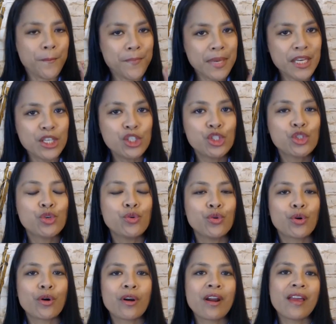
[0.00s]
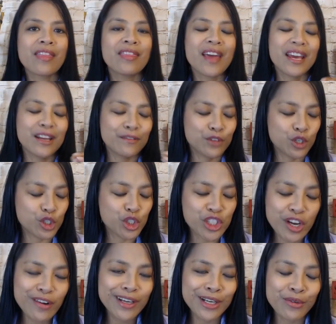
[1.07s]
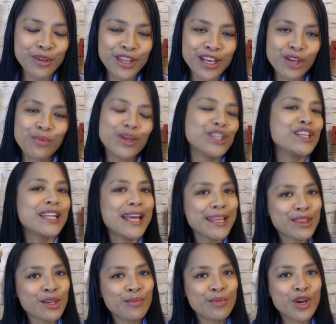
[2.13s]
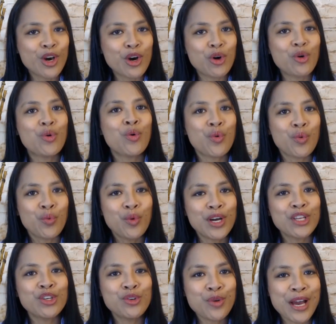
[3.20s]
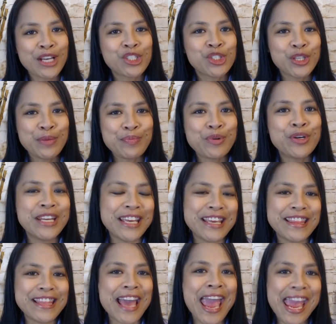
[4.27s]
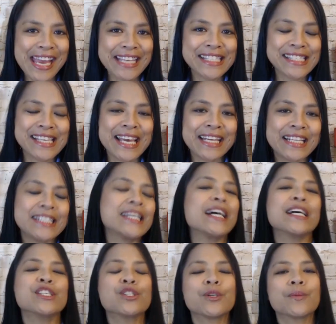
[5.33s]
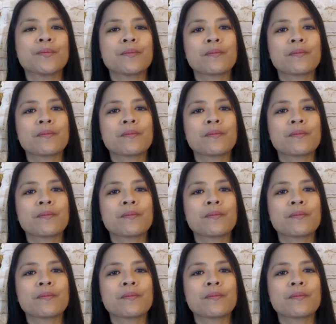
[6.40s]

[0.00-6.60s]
be sure that if you're sharing it with anyone, you let them know what you actually put in the hand sanitizer.